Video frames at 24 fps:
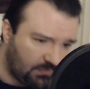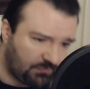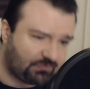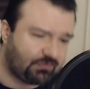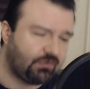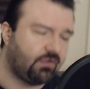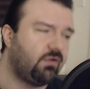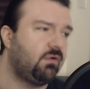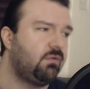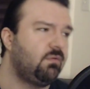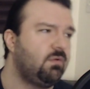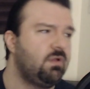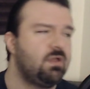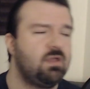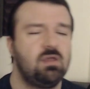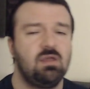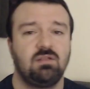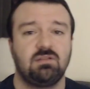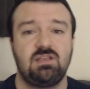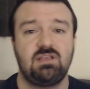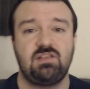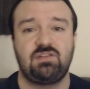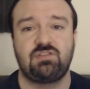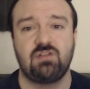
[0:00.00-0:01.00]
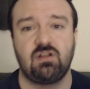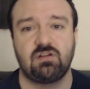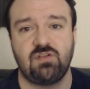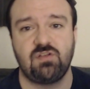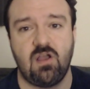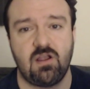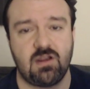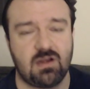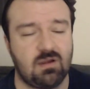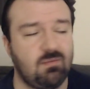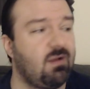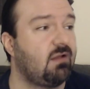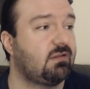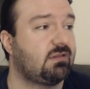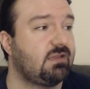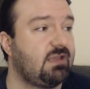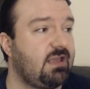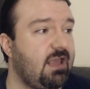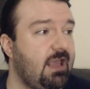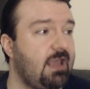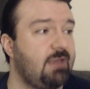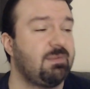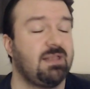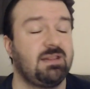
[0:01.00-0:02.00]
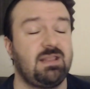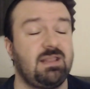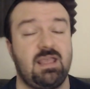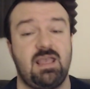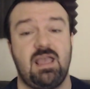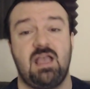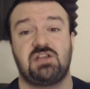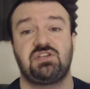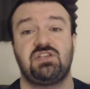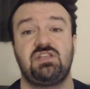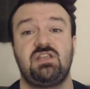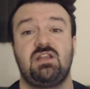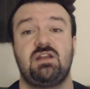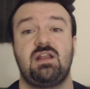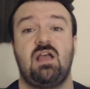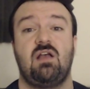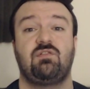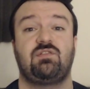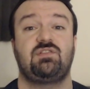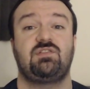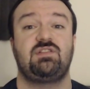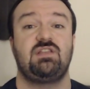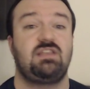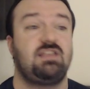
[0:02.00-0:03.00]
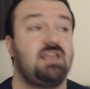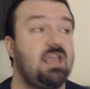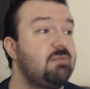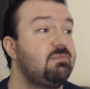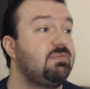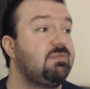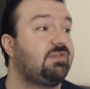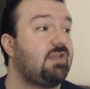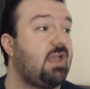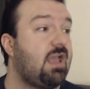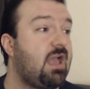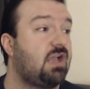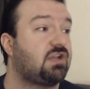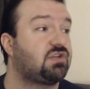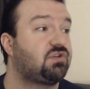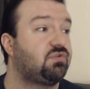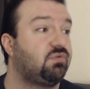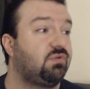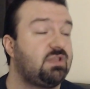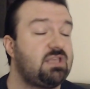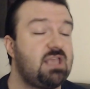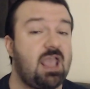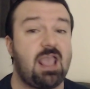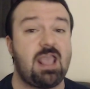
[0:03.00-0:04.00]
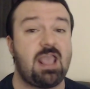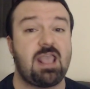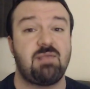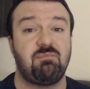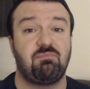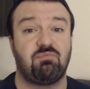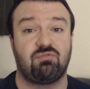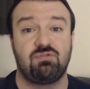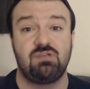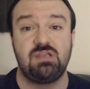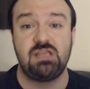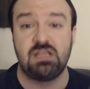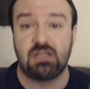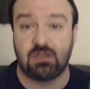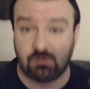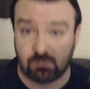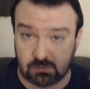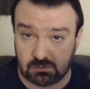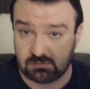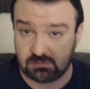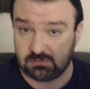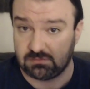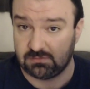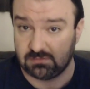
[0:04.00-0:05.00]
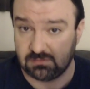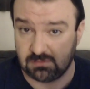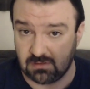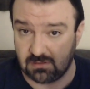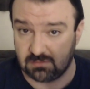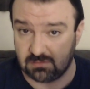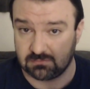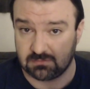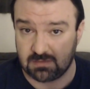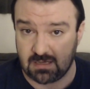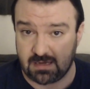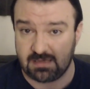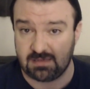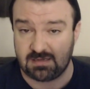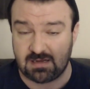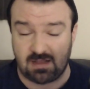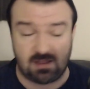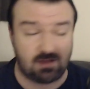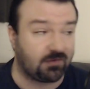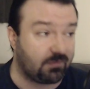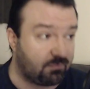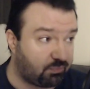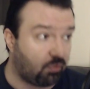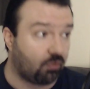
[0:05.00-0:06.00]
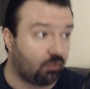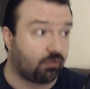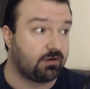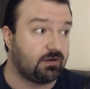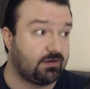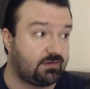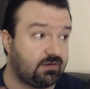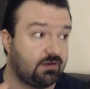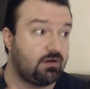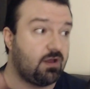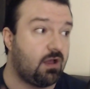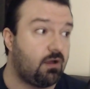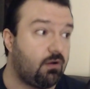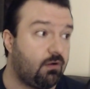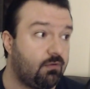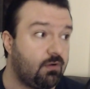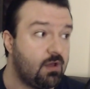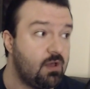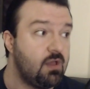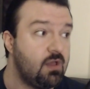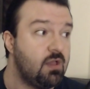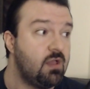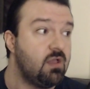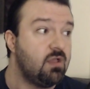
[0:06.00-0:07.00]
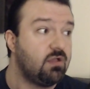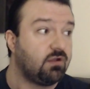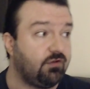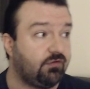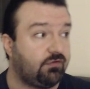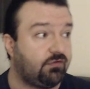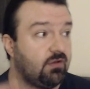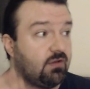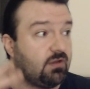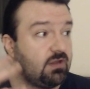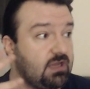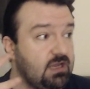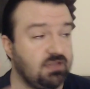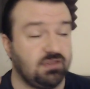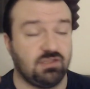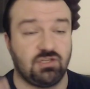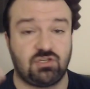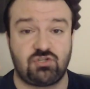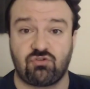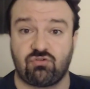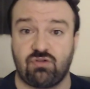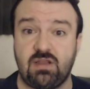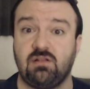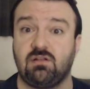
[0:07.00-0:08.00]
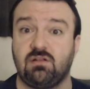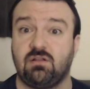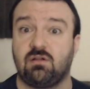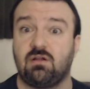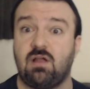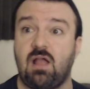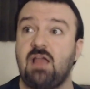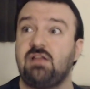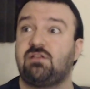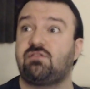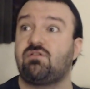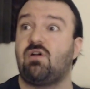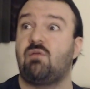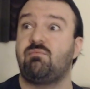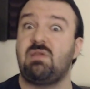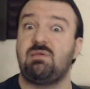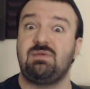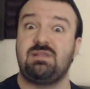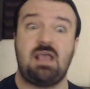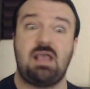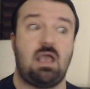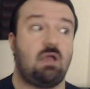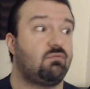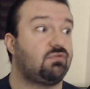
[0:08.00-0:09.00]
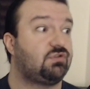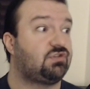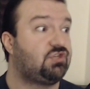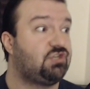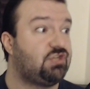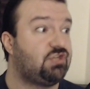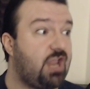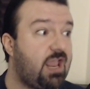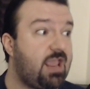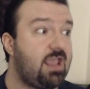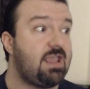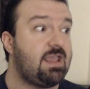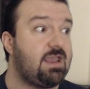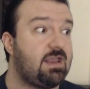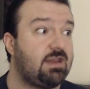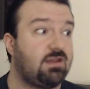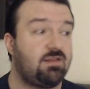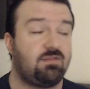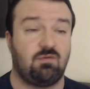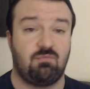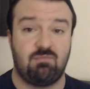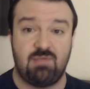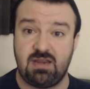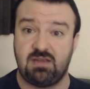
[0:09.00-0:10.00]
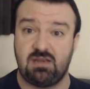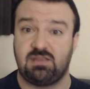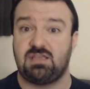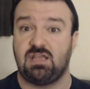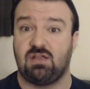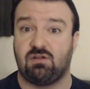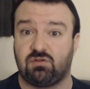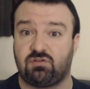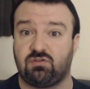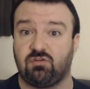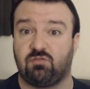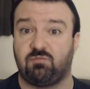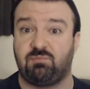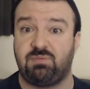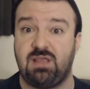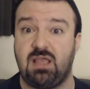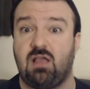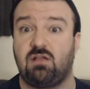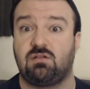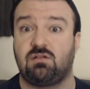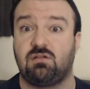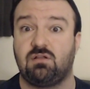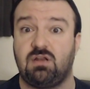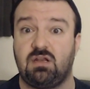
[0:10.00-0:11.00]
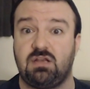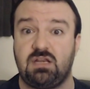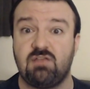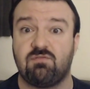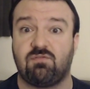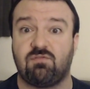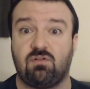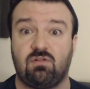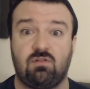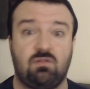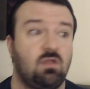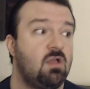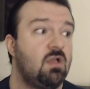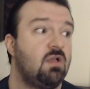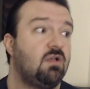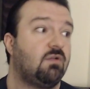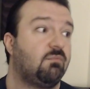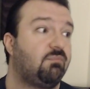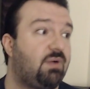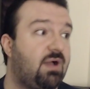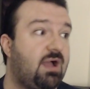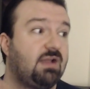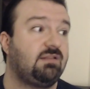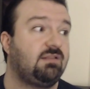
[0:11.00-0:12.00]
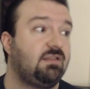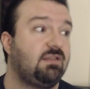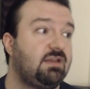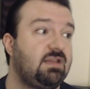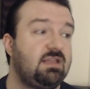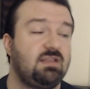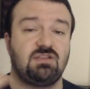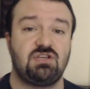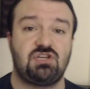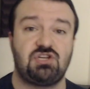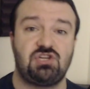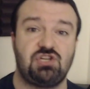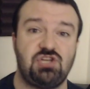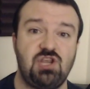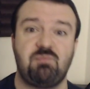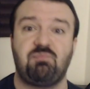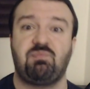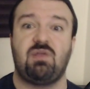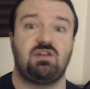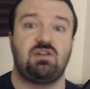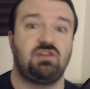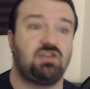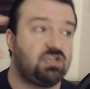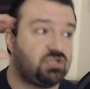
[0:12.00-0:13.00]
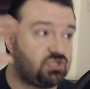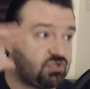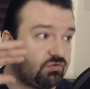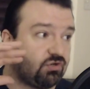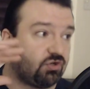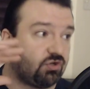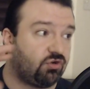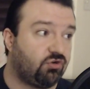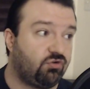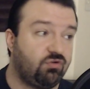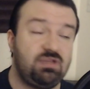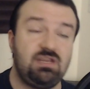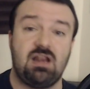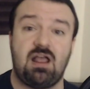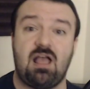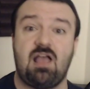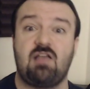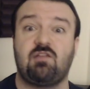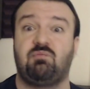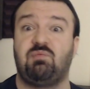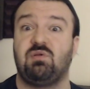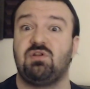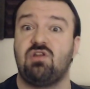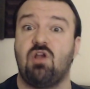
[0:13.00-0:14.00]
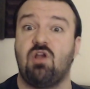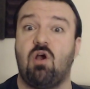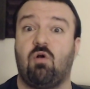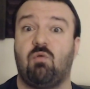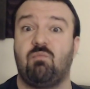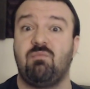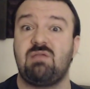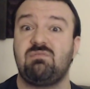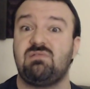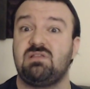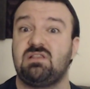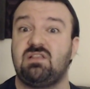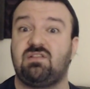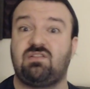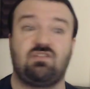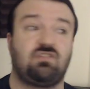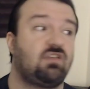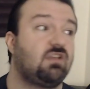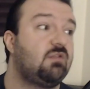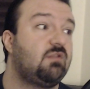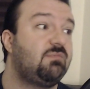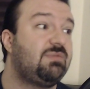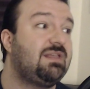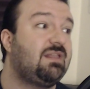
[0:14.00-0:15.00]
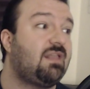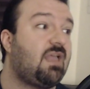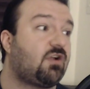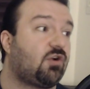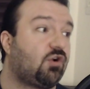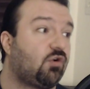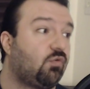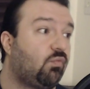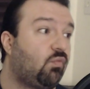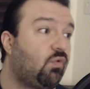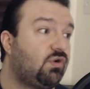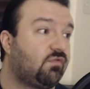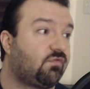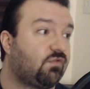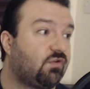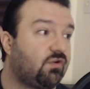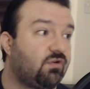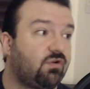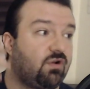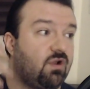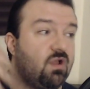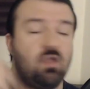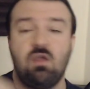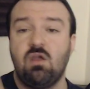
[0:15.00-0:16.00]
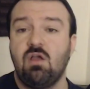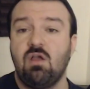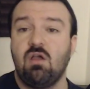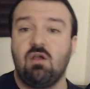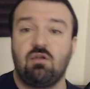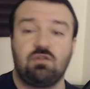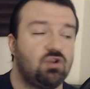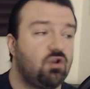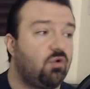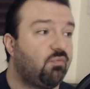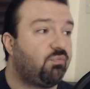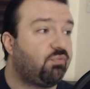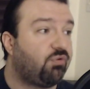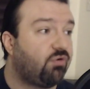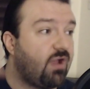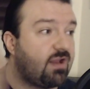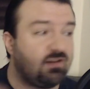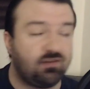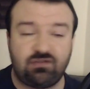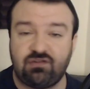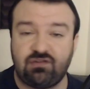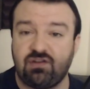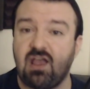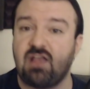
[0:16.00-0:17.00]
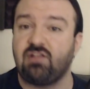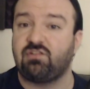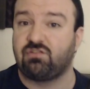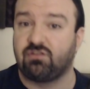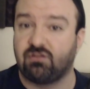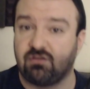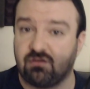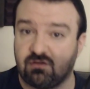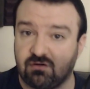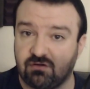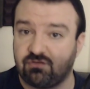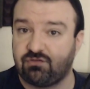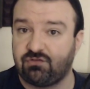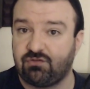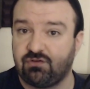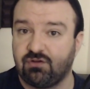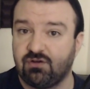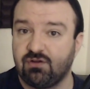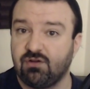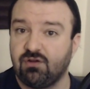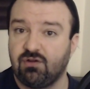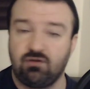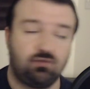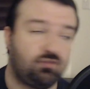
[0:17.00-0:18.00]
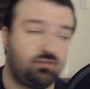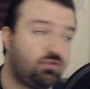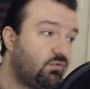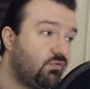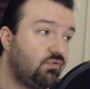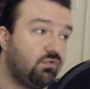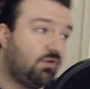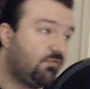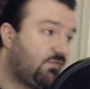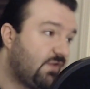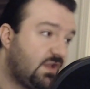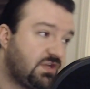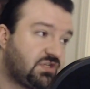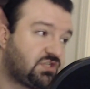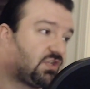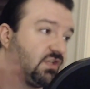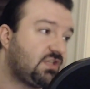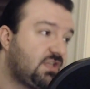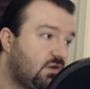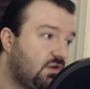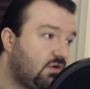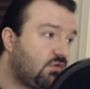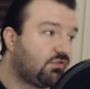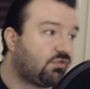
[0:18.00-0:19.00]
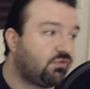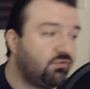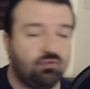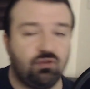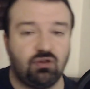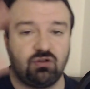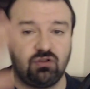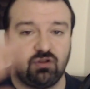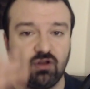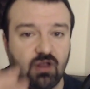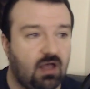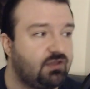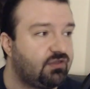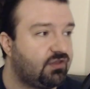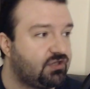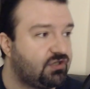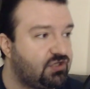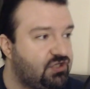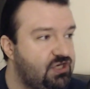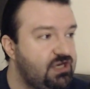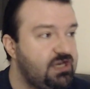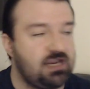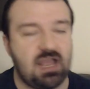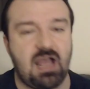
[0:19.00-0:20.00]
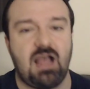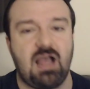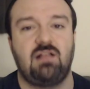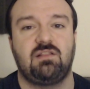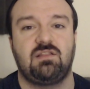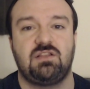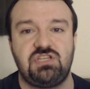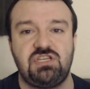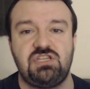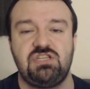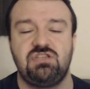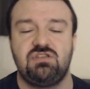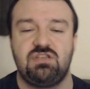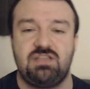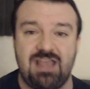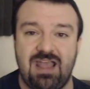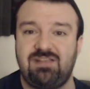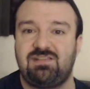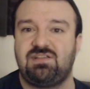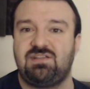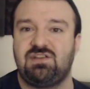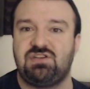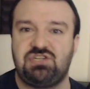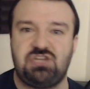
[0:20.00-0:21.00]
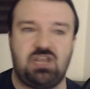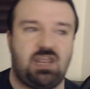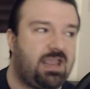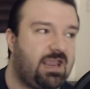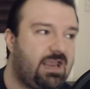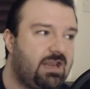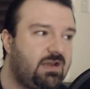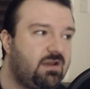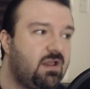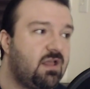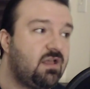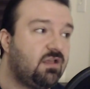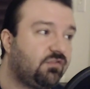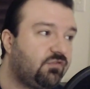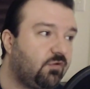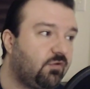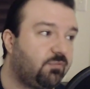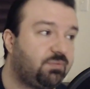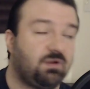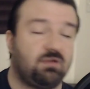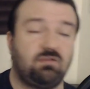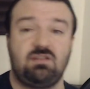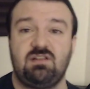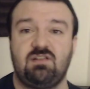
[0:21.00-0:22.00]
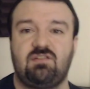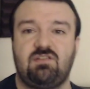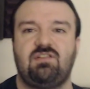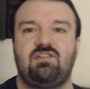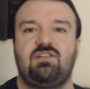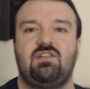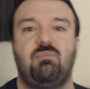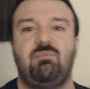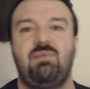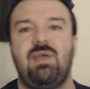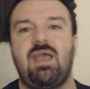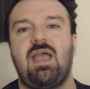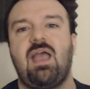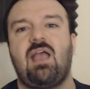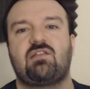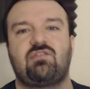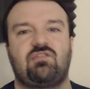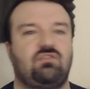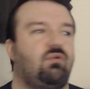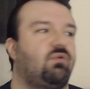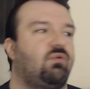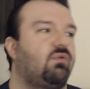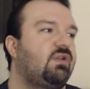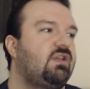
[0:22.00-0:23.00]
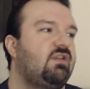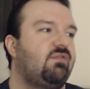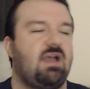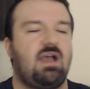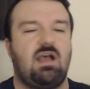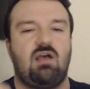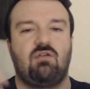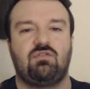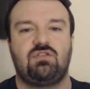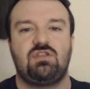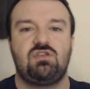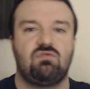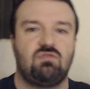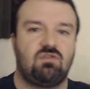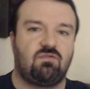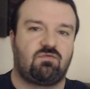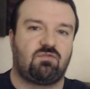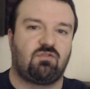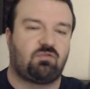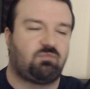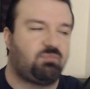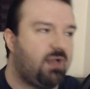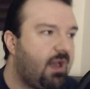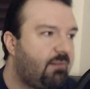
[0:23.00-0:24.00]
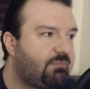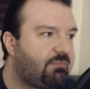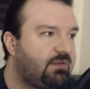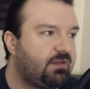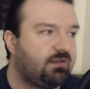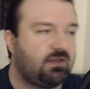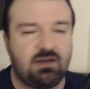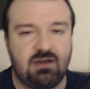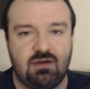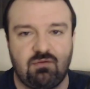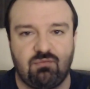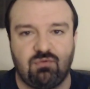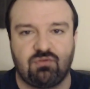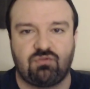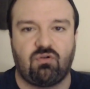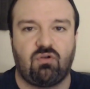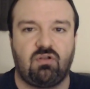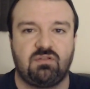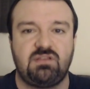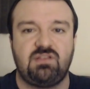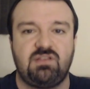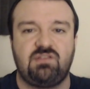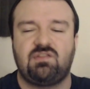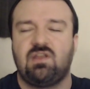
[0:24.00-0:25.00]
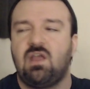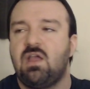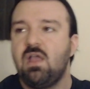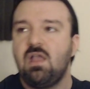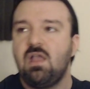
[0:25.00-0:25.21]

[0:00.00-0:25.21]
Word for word: so they start talking about the game, and they actually announce the game's actually a prequel. All right. Now, it's important to note because in the trailer, I thought maybe that was Jade, the main character of Beyond Good and Evil, piloting the ship, and they showed her green eyes. But no, maybe this is going to be like her, one of her, you know, predecessors to eventually, you know, through the lo- the genealogy, you get to Jade. So apparently, this is the backstory of how the universe populated with all these